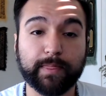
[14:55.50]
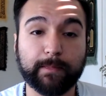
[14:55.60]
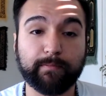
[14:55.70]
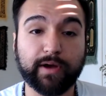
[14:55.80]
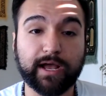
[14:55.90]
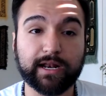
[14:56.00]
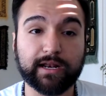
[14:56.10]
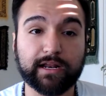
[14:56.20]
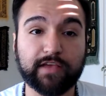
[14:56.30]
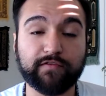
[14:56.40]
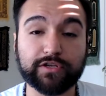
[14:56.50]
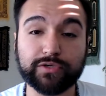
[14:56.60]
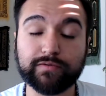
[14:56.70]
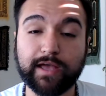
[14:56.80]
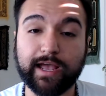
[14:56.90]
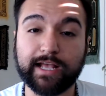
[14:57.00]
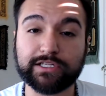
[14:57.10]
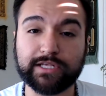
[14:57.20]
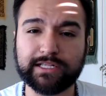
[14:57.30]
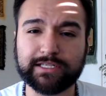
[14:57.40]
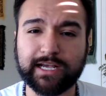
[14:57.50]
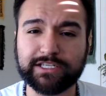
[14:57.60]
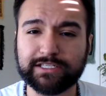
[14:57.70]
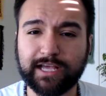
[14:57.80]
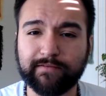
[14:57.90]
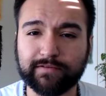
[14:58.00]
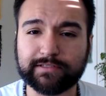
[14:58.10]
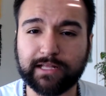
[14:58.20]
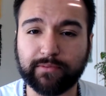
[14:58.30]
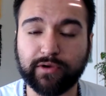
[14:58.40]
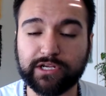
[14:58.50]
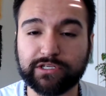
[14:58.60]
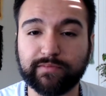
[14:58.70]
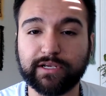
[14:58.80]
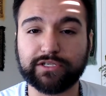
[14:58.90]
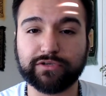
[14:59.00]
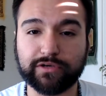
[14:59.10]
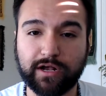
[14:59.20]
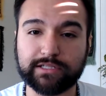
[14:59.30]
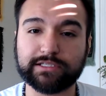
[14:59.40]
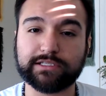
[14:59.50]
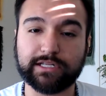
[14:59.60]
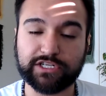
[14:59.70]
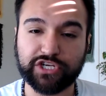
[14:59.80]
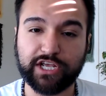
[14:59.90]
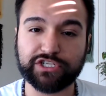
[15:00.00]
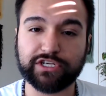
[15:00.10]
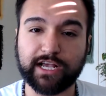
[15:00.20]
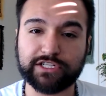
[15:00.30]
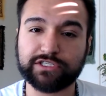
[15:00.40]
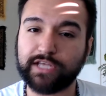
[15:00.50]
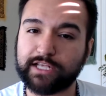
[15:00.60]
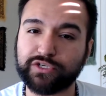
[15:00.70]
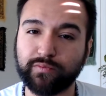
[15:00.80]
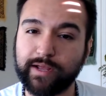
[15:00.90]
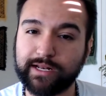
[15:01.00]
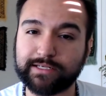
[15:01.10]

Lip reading: But if you do that, it's actually time for celebration because you're constantly changing as you witness